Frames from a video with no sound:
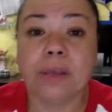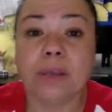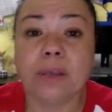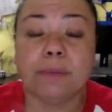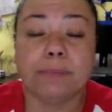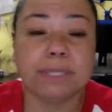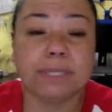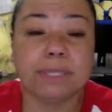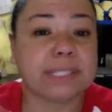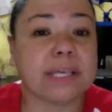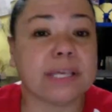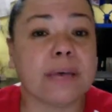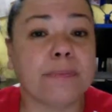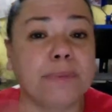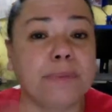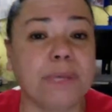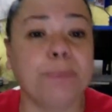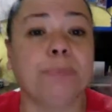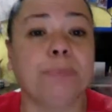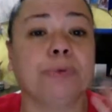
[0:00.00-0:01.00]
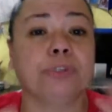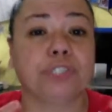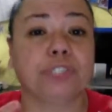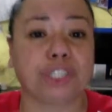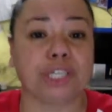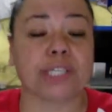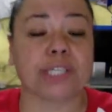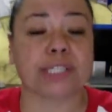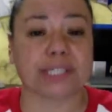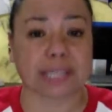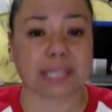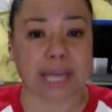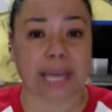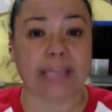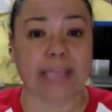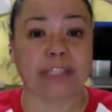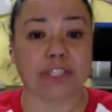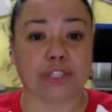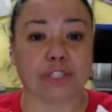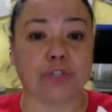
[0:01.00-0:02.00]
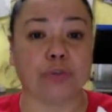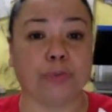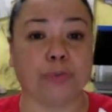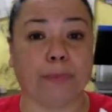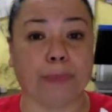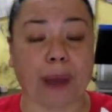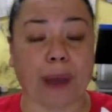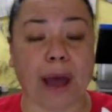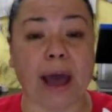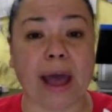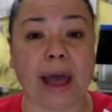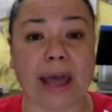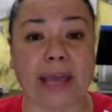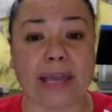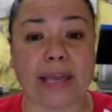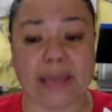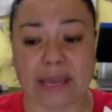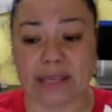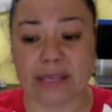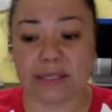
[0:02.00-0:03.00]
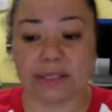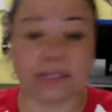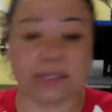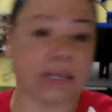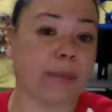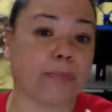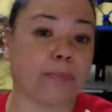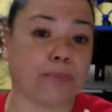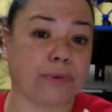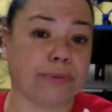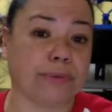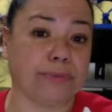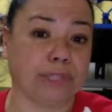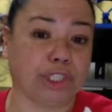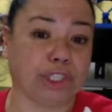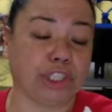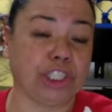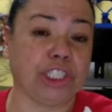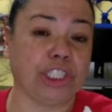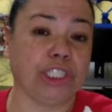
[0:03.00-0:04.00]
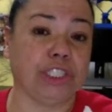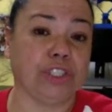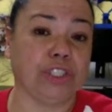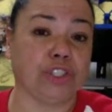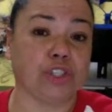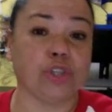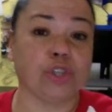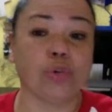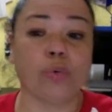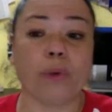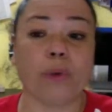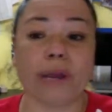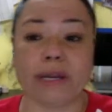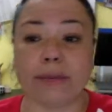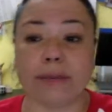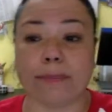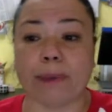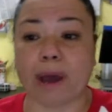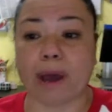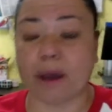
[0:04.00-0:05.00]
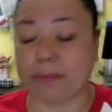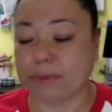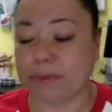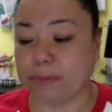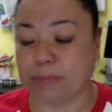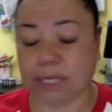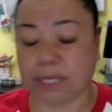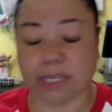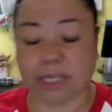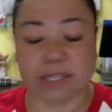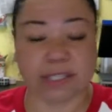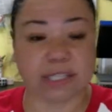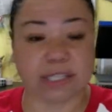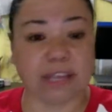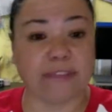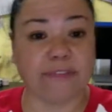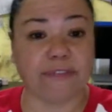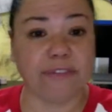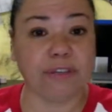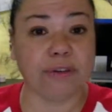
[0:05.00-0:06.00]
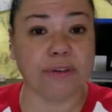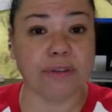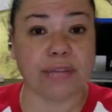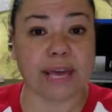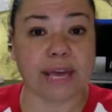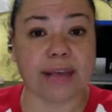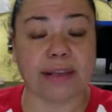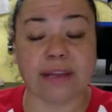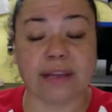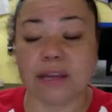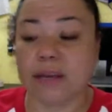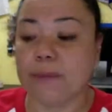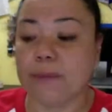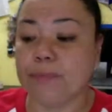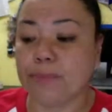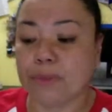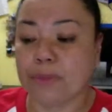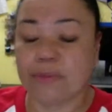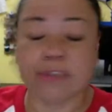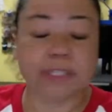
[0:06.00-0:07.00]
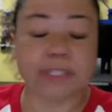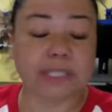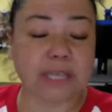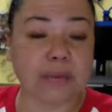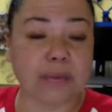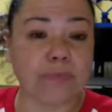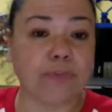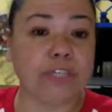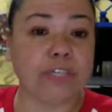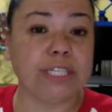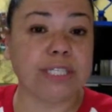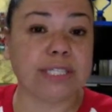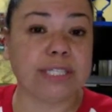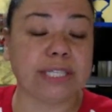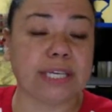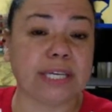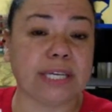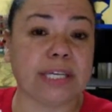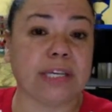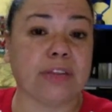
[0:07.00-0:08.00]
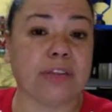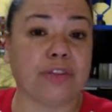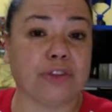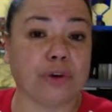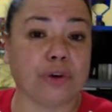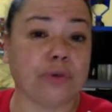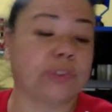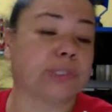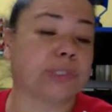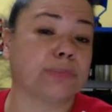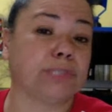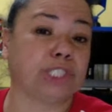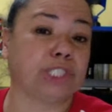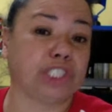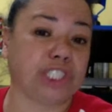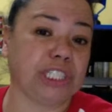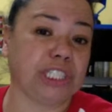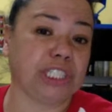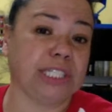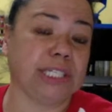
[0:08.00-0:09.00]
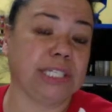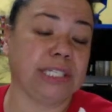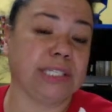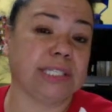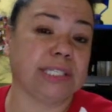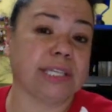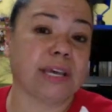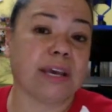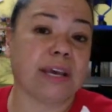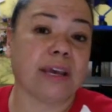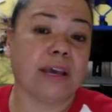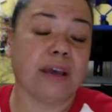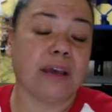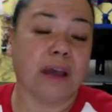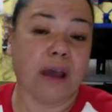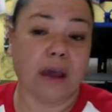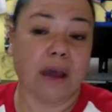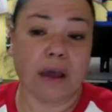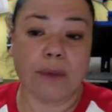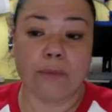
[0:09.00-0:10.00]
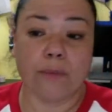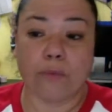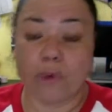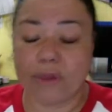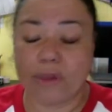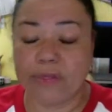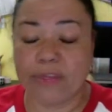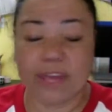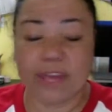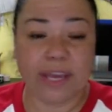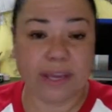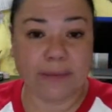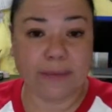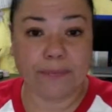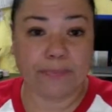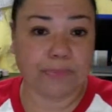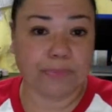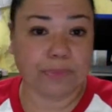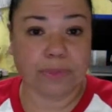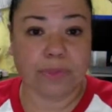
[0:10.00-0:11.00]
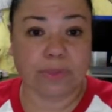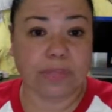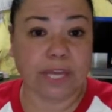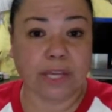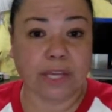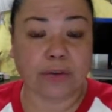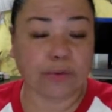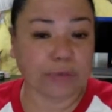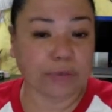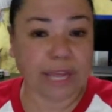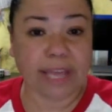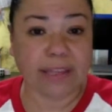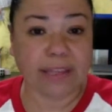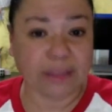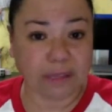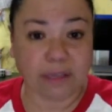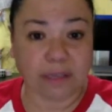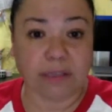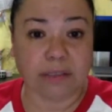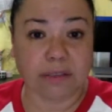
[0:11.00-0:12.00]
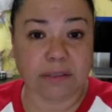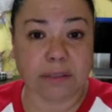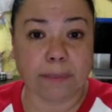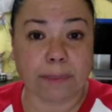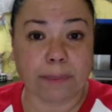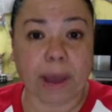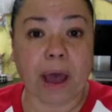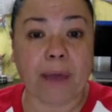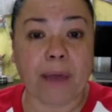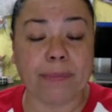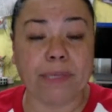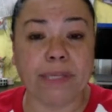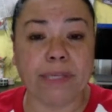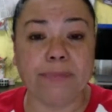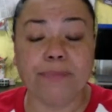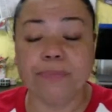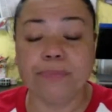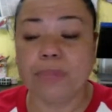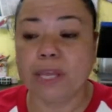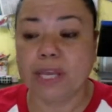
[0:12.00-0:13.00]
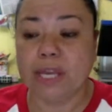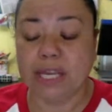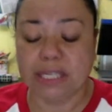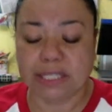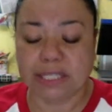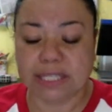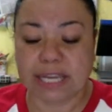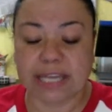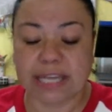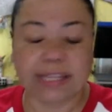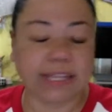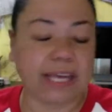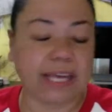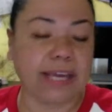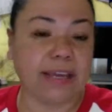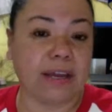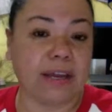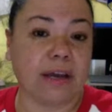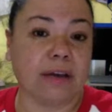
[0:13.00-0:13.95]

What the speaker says: But some people just like to buy a separate machine to wind a bobbin because they feel that for some reason those machines, when they create the bobbin, it's like they